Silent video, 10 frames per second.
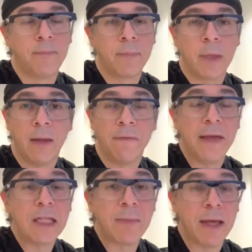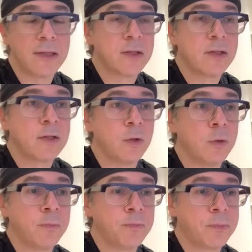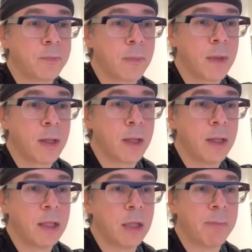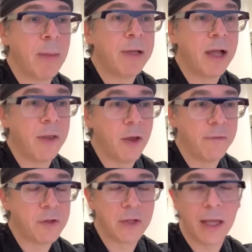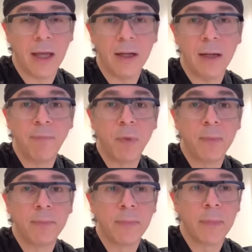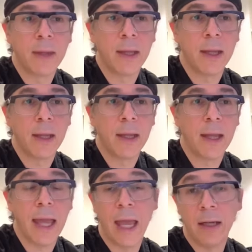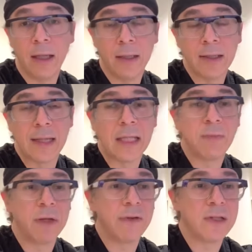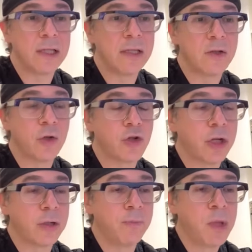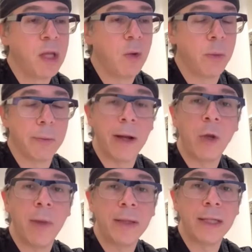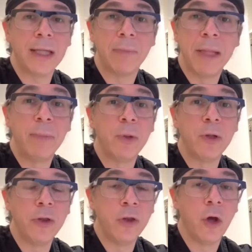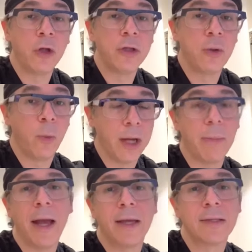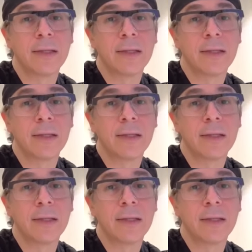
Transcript: Face masks. So the public health officer in Canada and in the States previously, Surgeon General, were recommending that people not wear masks,